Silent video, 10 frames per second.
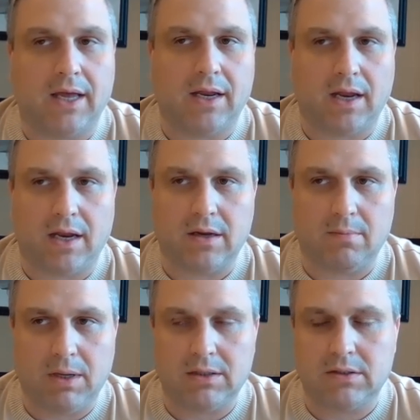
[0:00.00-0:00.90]
And that
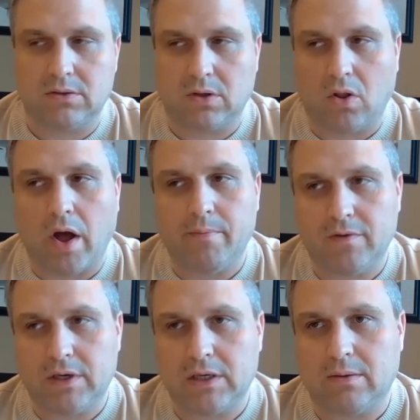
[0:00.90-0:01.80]
means there's a lot
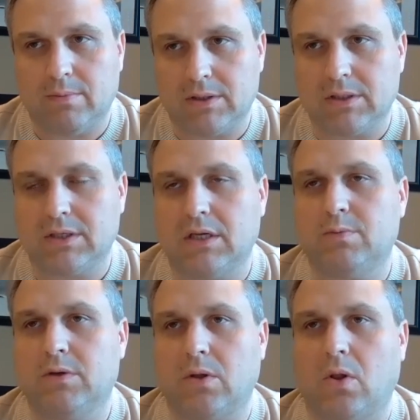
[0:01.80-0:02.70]
moving into the business sense,
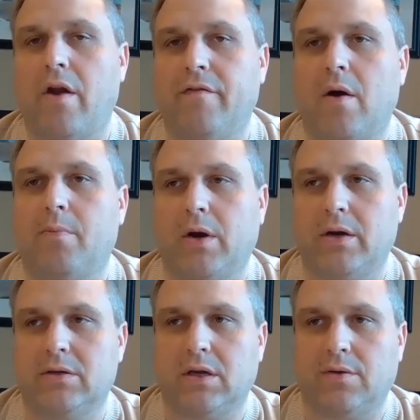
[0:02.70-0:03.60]
but there's a lot of
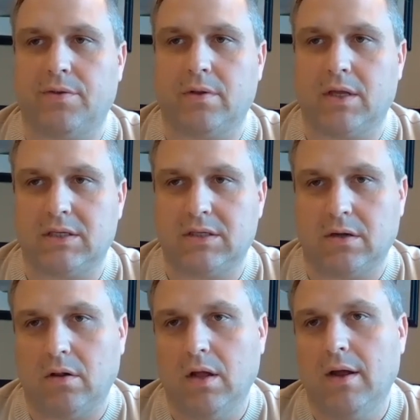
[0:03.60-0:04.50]
operators out there that
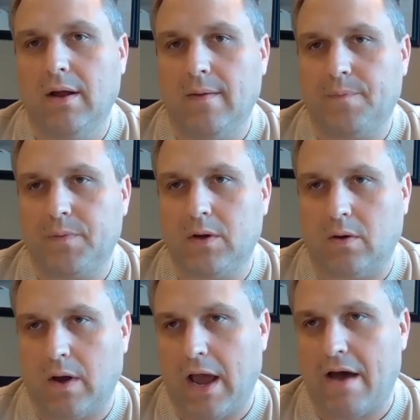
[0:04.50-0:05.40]
still,
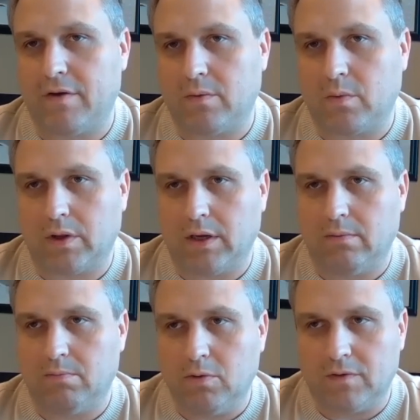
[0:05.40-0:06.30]
haven't really
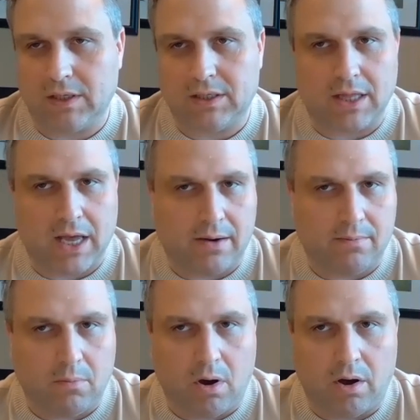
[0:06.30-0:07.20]
moved into
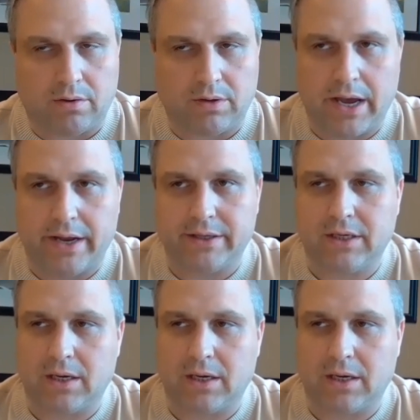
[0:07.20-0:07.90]
that model yet.